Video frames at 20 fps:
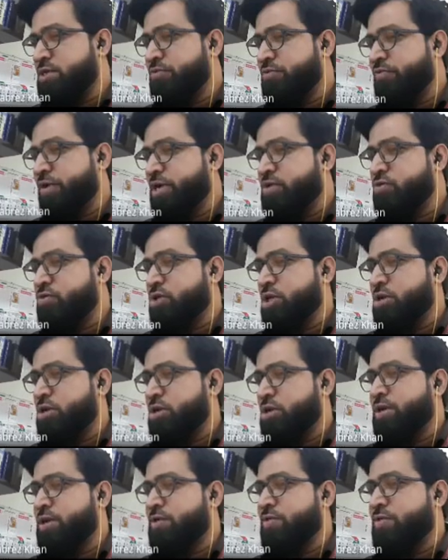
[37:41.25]
returns the
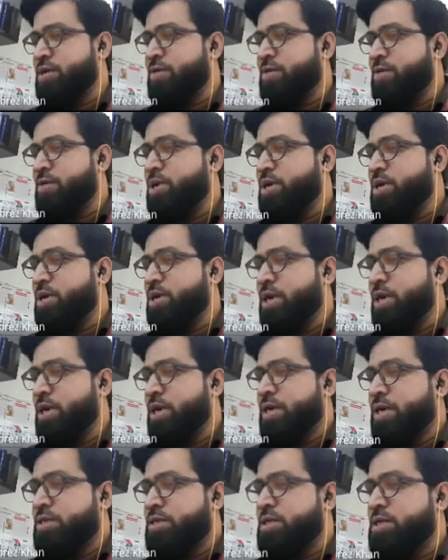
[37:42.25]
factorial of given number.
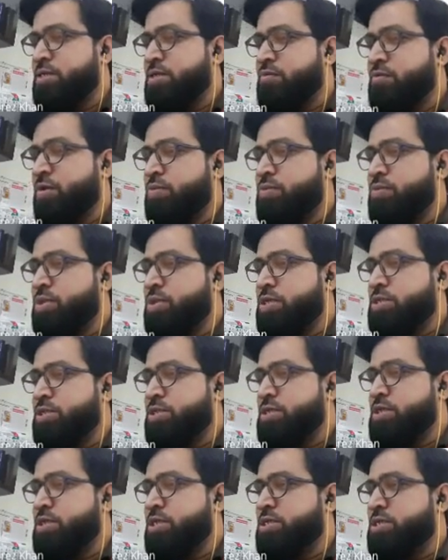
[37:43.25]
This is from
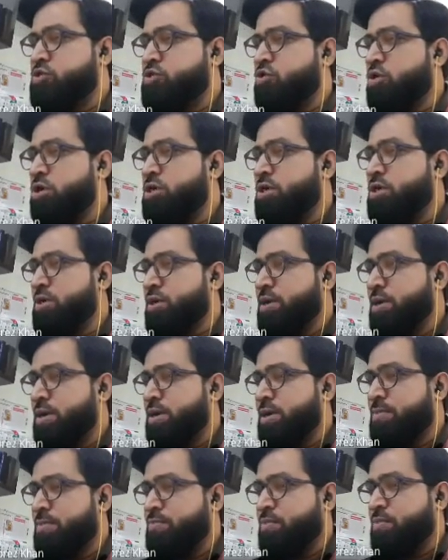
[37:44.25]
session
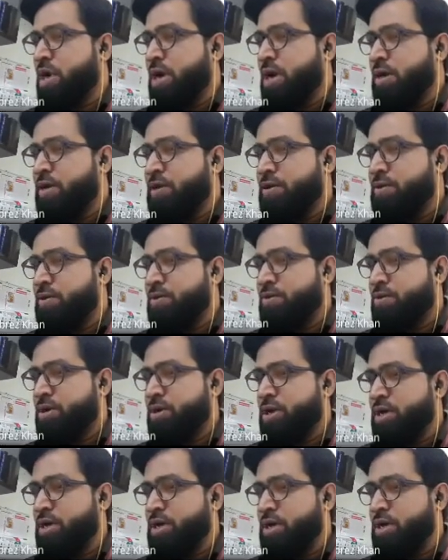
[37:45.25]
6.py.
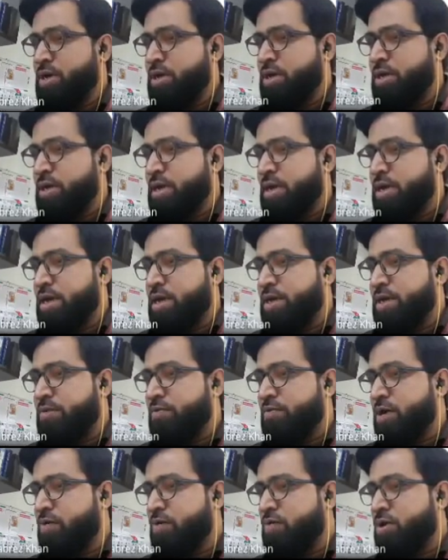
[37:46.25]
Okay, and
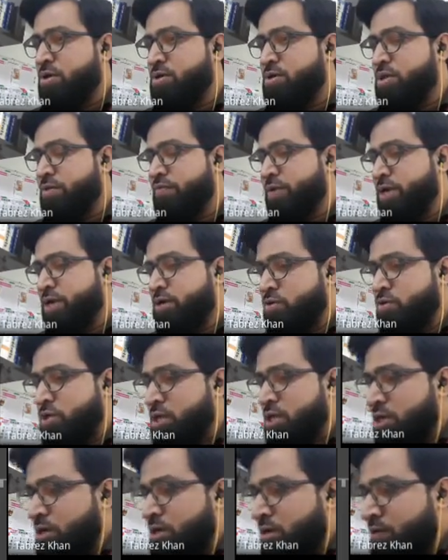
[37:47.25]
if I want the
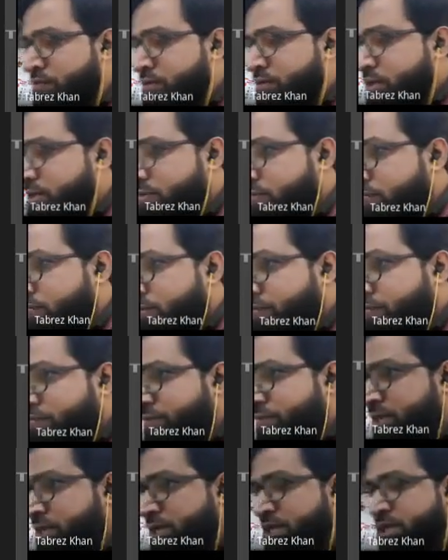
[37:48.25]
factorial of say
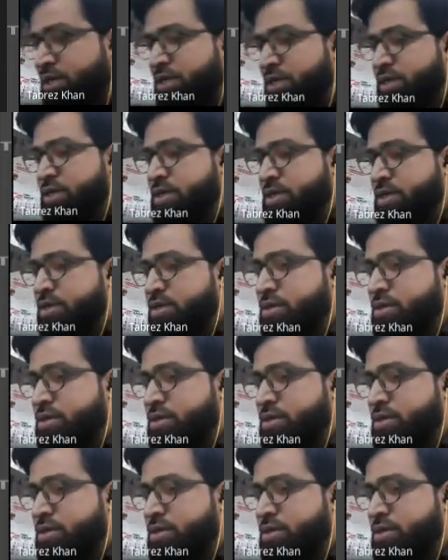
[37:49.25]
50,